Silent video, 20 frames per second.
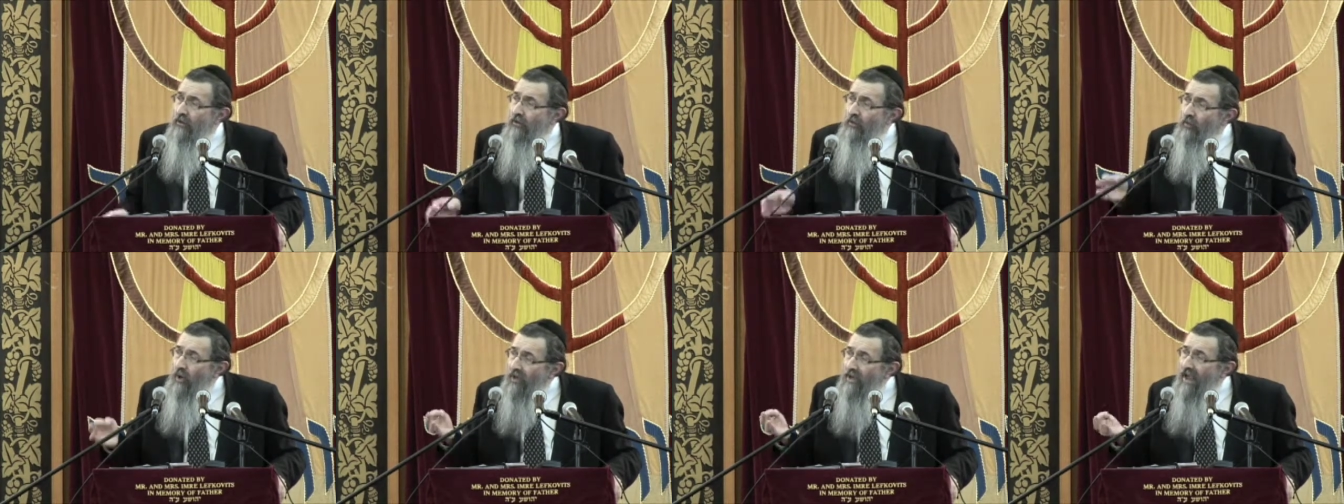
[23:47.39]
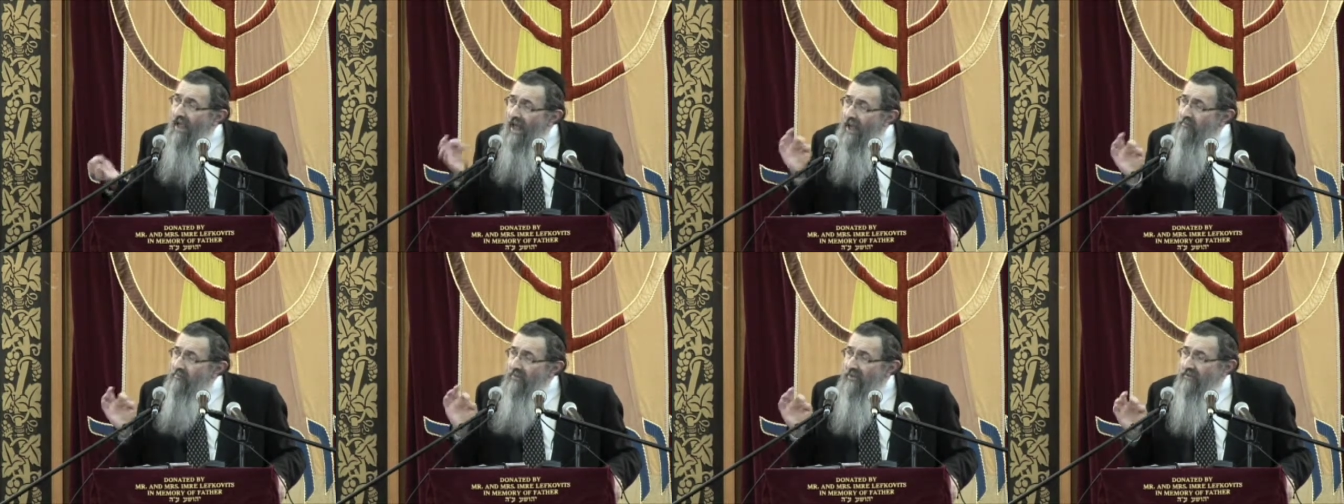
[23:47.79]
What
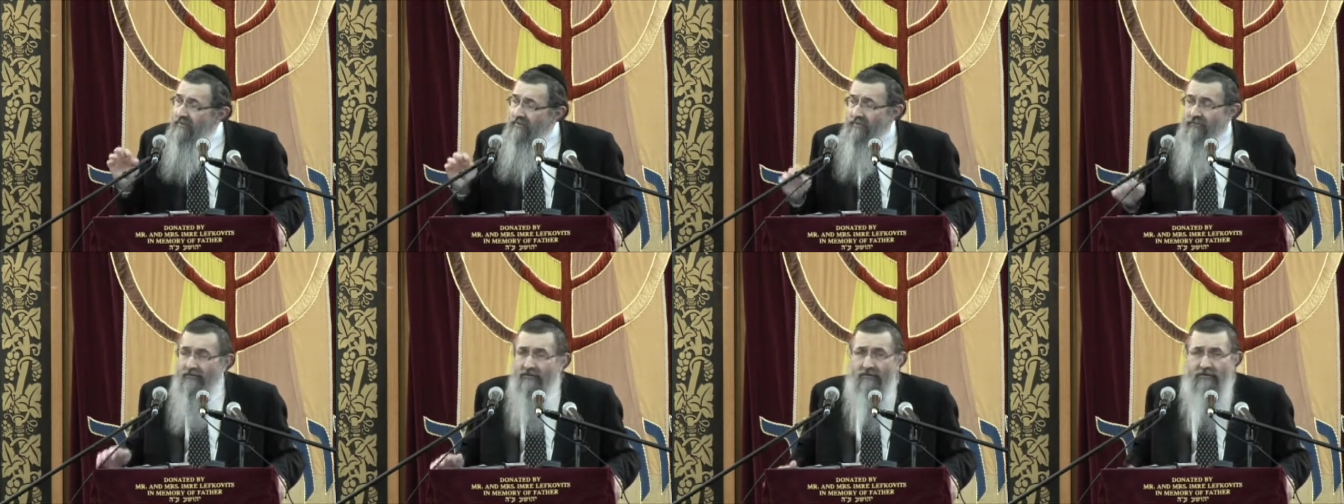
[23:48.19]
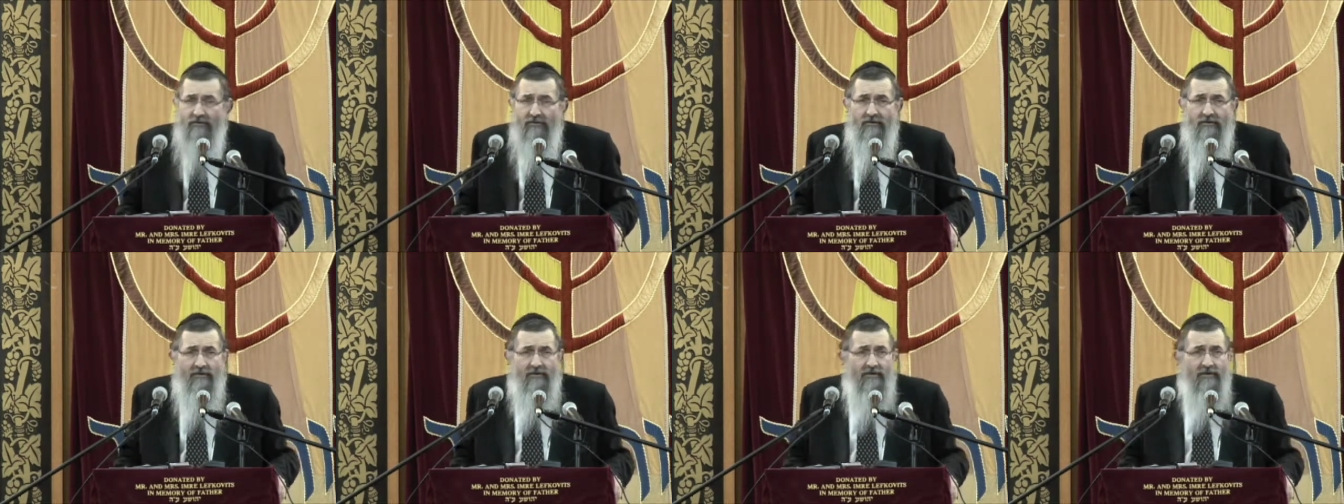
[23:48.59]
happens
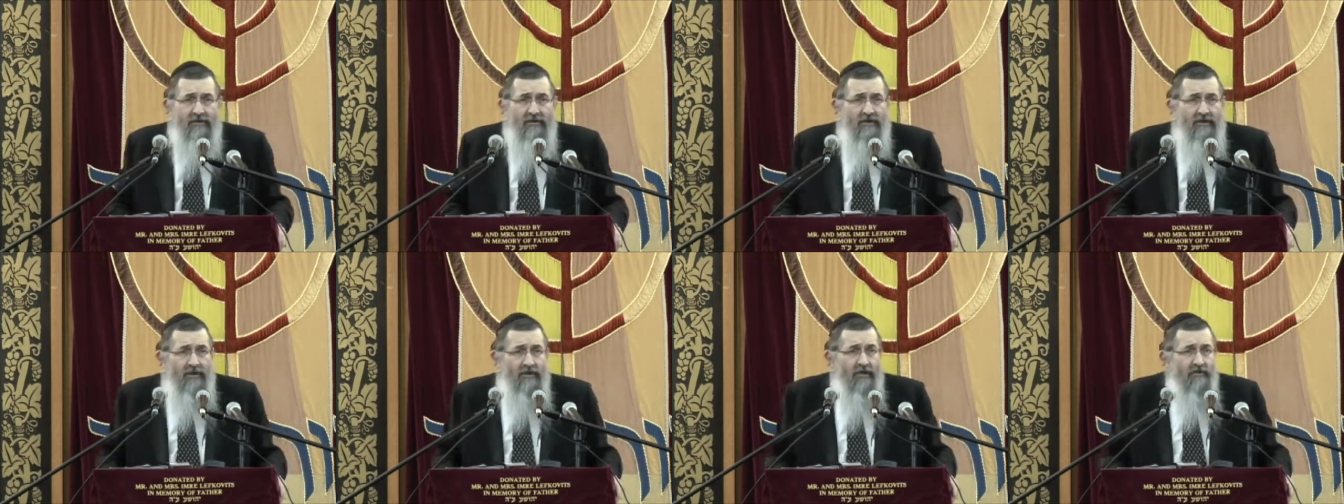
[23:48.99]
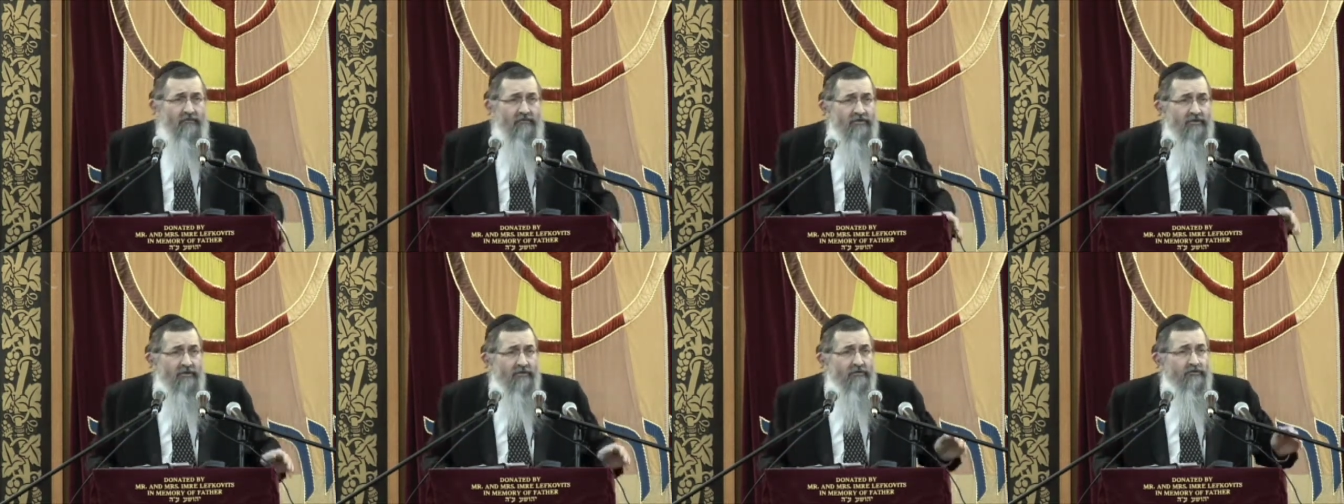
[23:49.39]

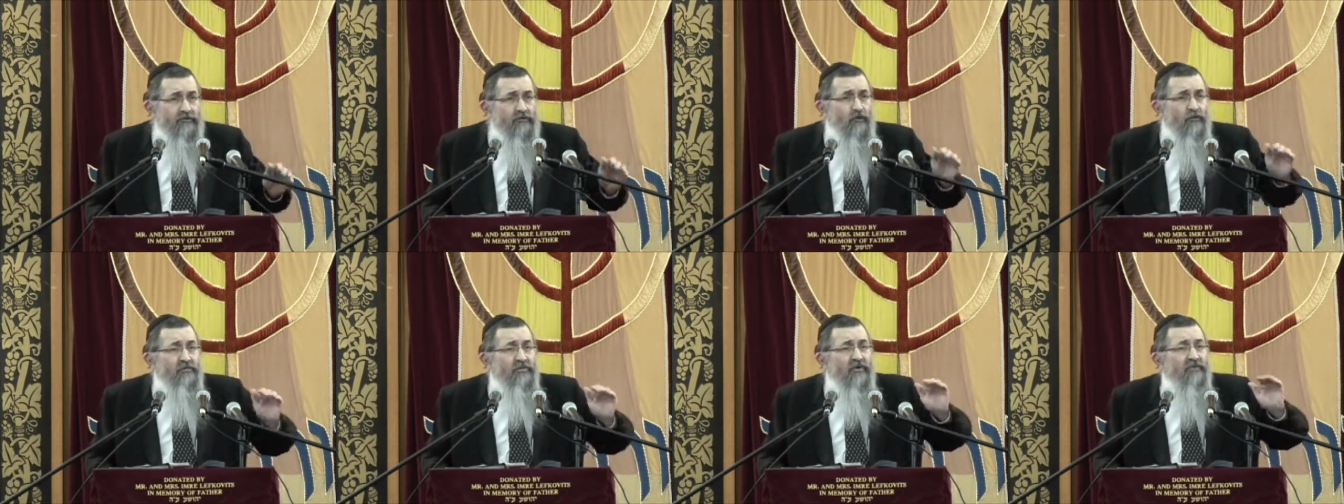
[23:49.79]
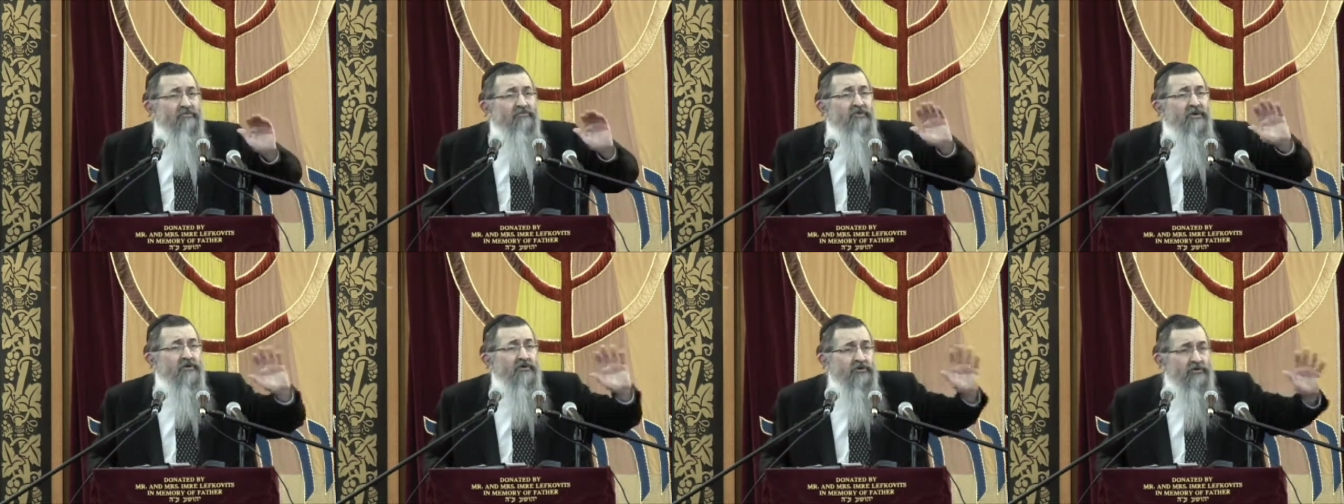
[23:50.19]
if the
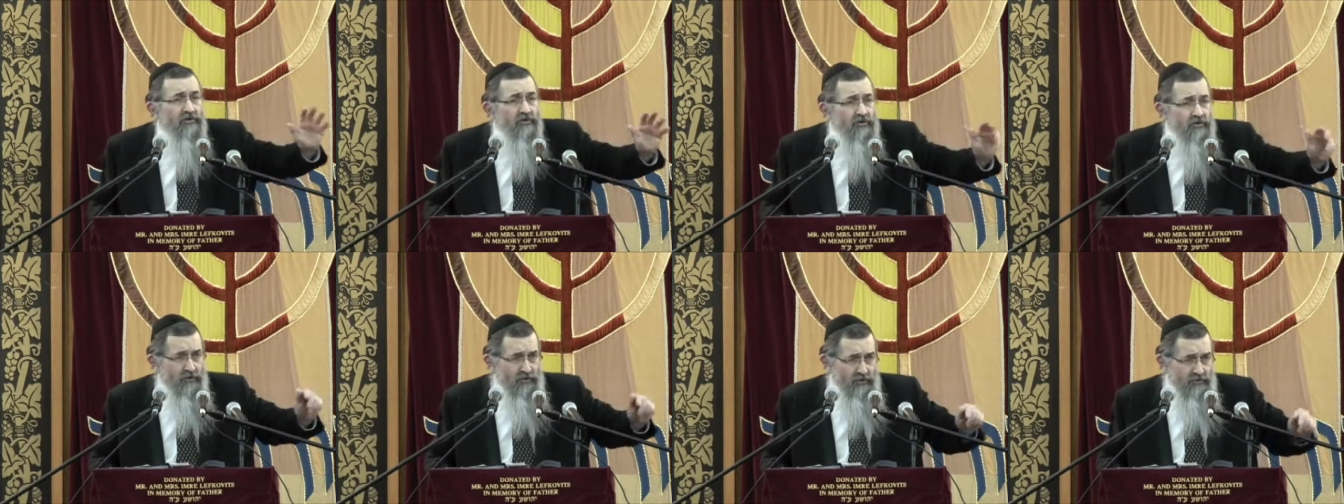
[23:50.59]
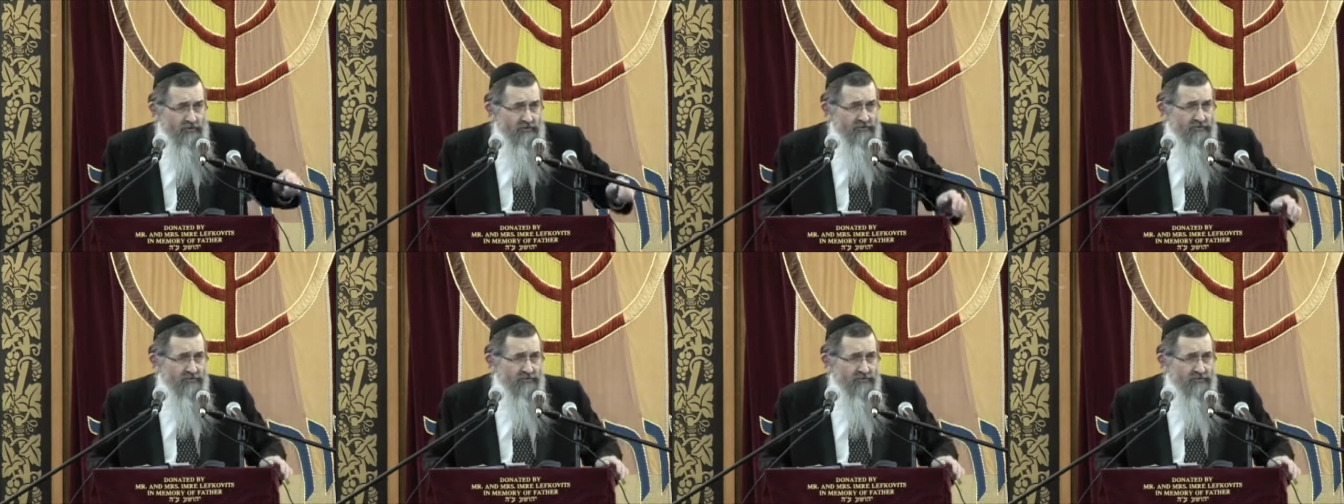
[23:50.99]
superficial you,